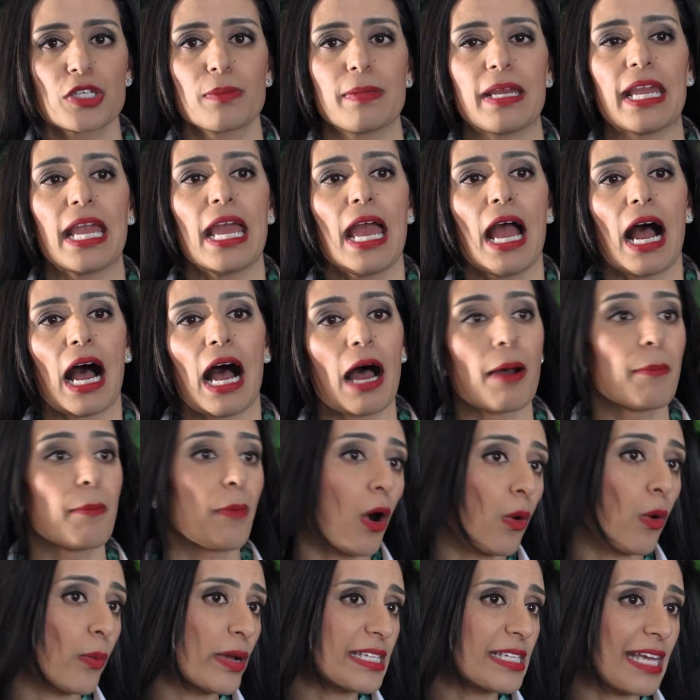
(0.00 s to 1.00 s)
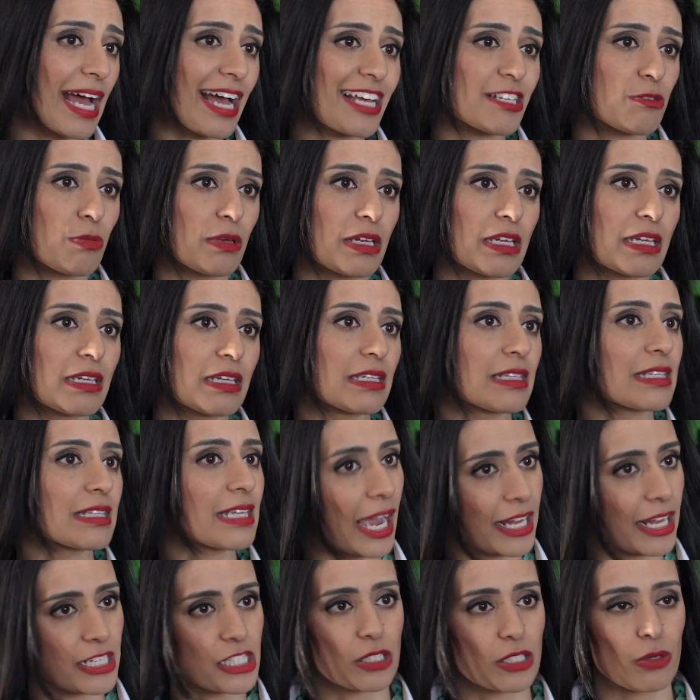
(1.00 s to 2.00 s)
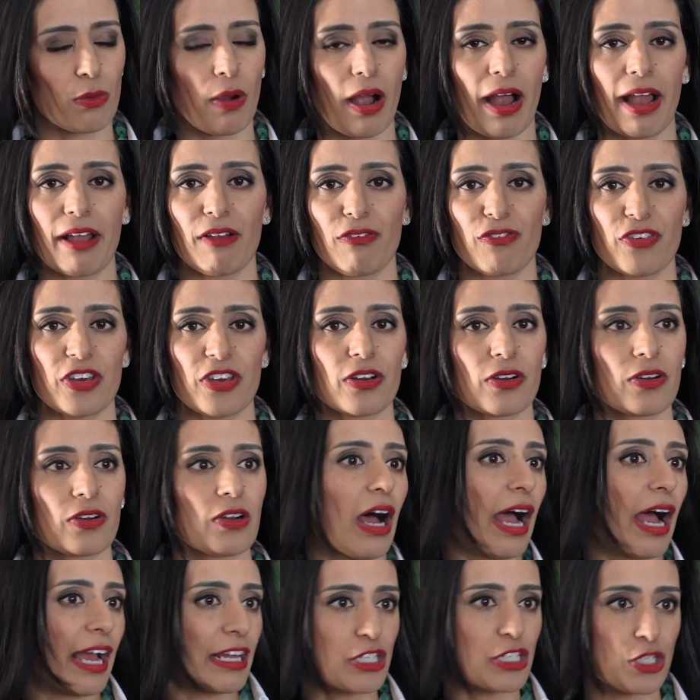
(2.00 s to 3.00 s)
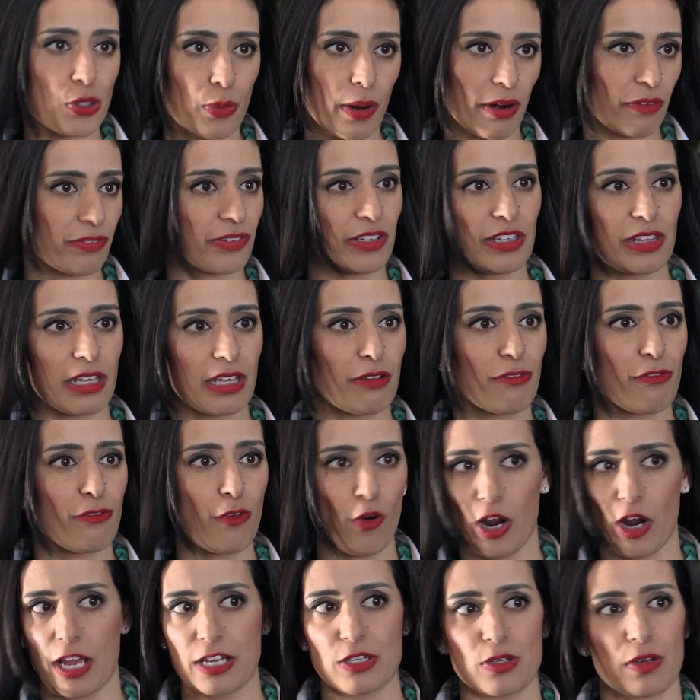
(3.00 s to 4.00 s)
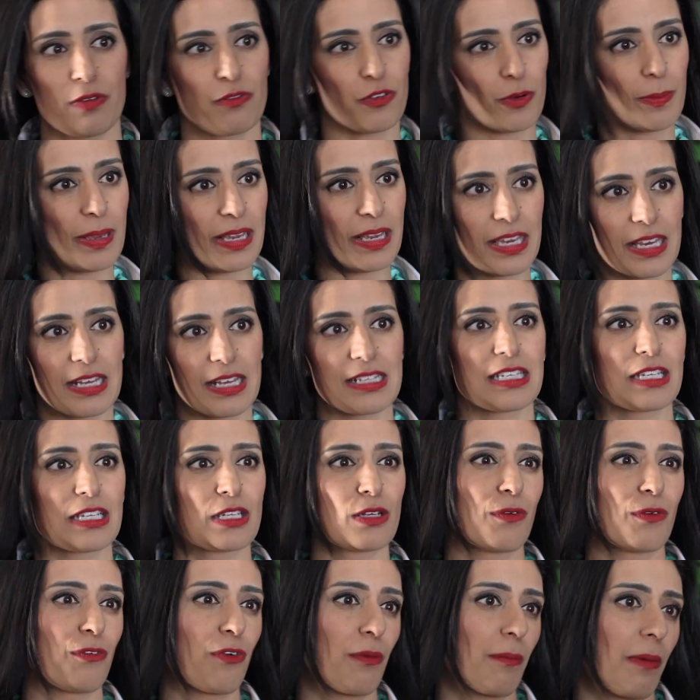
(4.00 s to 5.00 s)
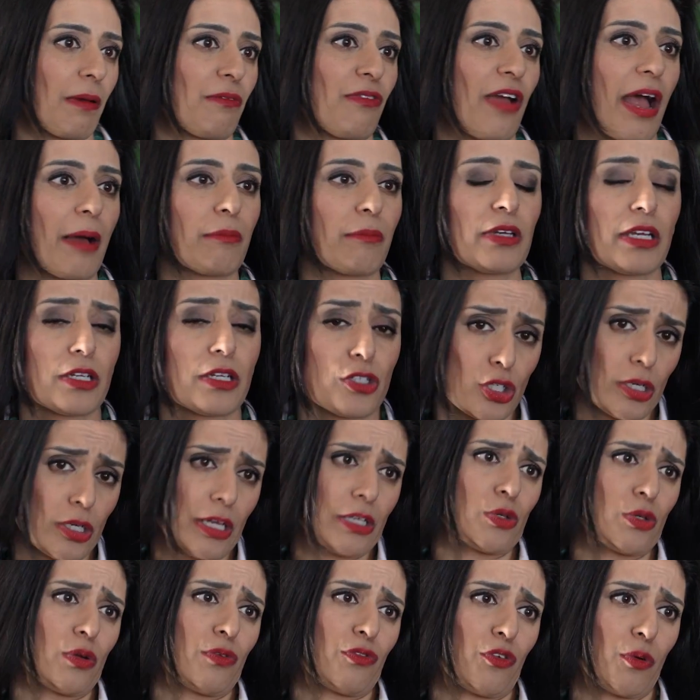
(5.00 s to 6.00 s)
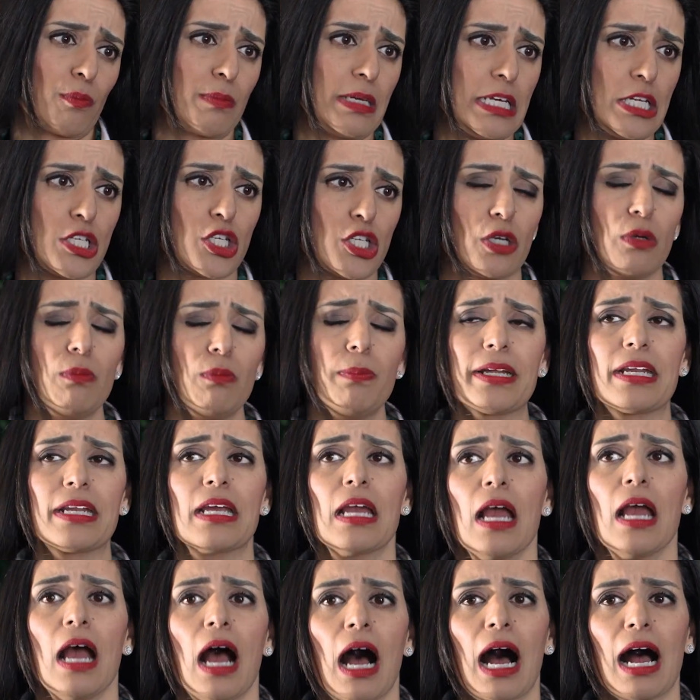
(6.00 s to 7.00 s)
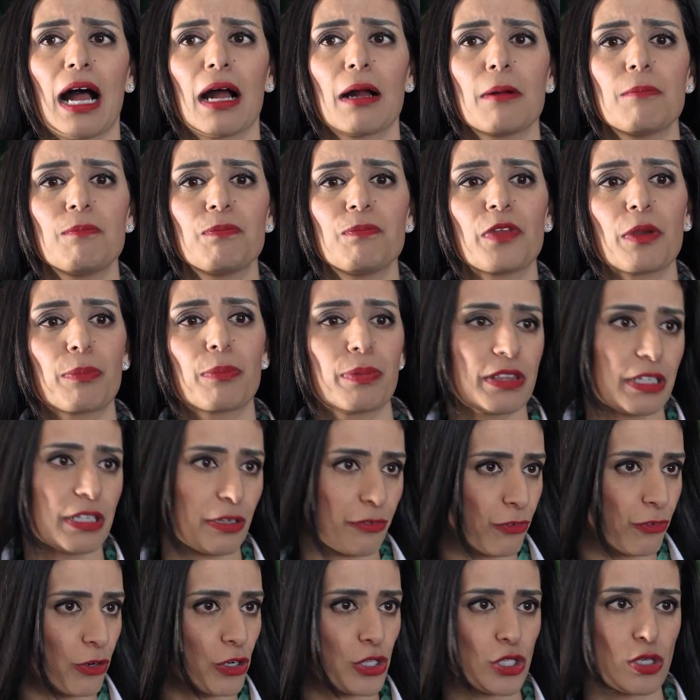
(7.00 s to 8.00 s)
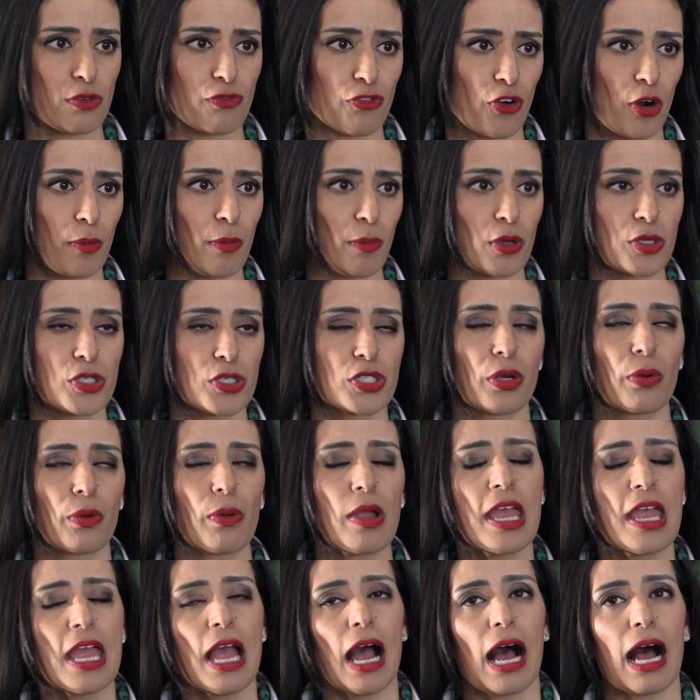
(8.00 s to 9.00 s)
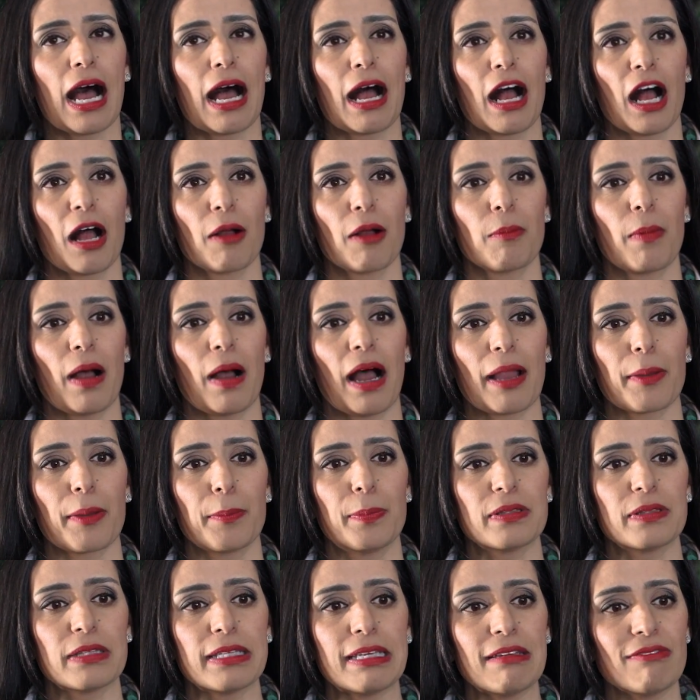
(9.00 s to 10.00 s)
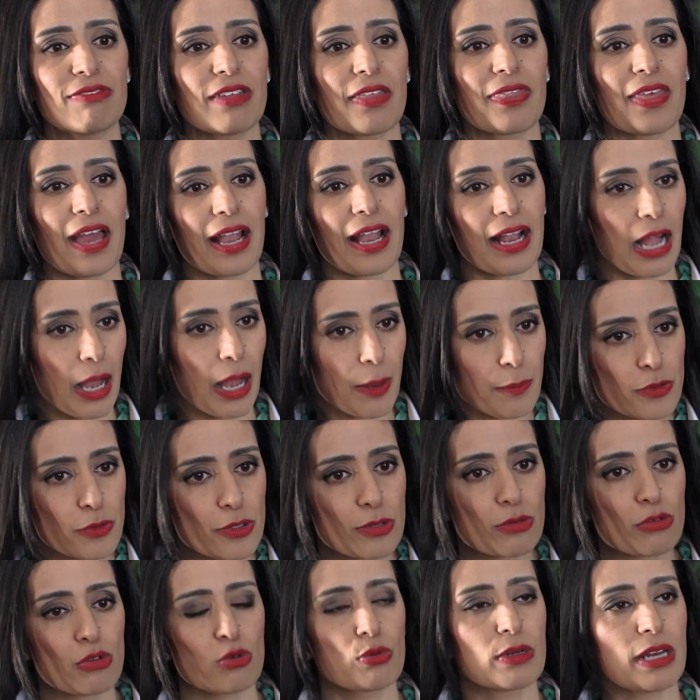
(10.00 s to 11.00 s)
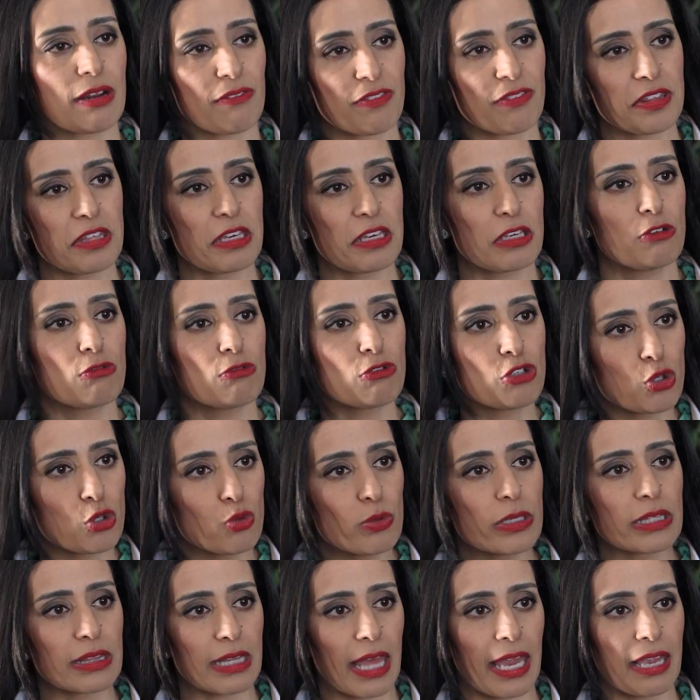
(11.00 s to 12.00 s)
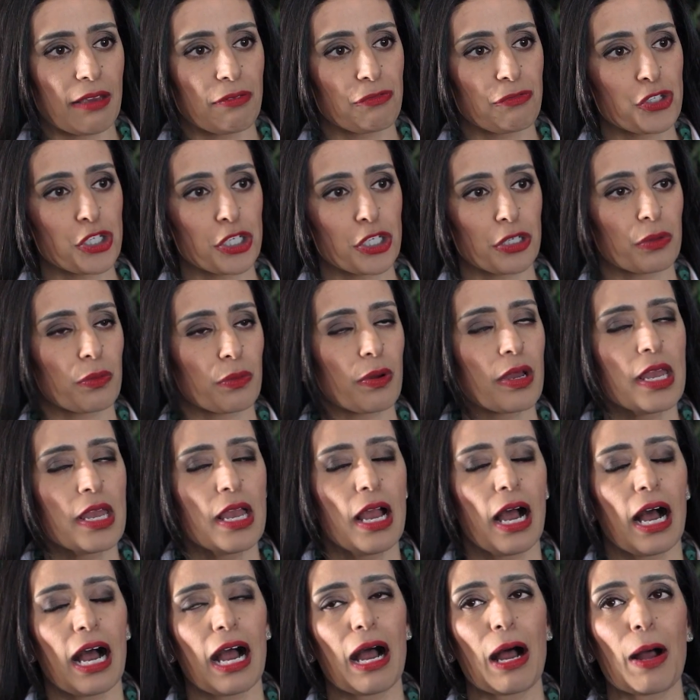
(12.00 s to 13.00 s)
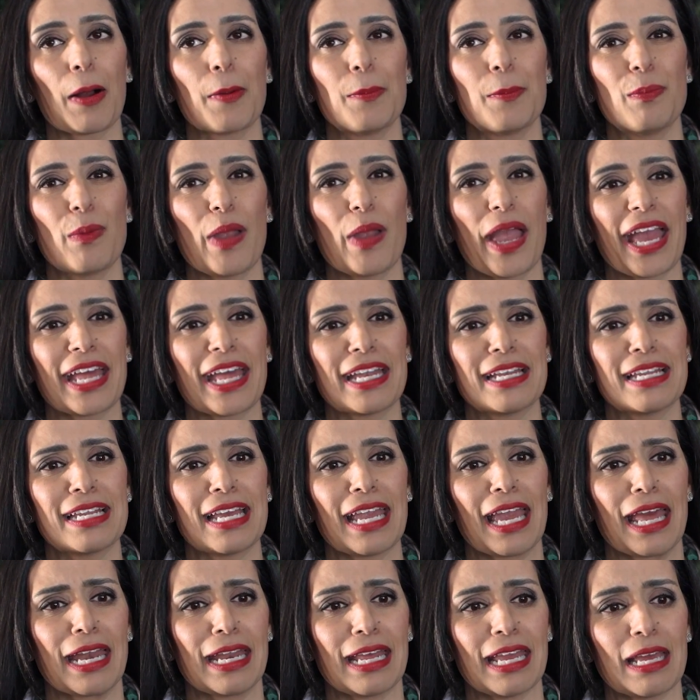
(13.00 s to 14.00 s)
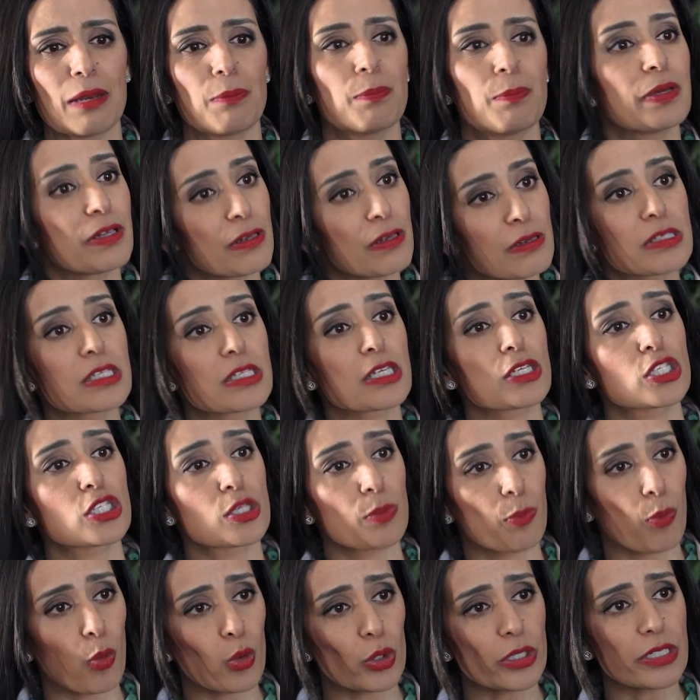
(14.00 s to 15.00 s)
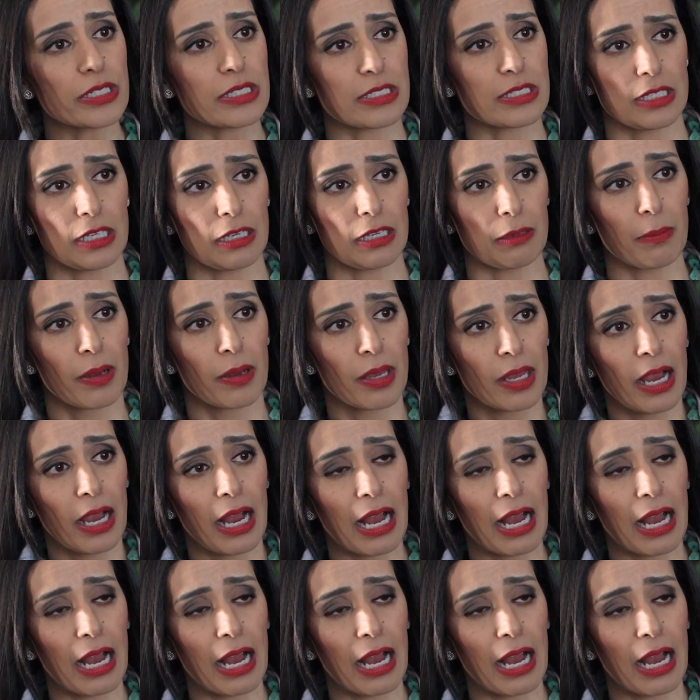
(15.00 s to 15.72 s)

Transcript: to me. Always has been, and that's who I feel I do everything for. I do it for my kids. I do it for my family. Sure, I do it for me too, but they're first and foremost. So I believe that comes through in everything you do in life too, and it builds a support team